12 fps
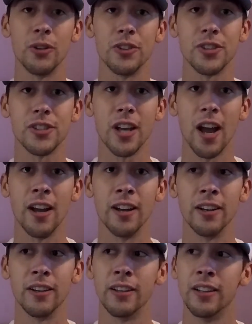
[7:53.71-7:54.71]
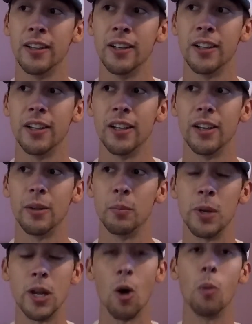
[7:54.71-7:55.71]
and just kind of
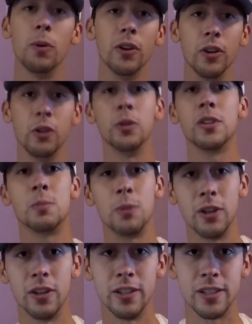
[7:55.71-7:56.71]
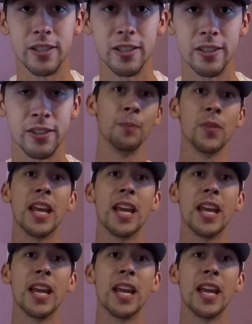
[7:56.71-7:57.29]
be open to new experiences.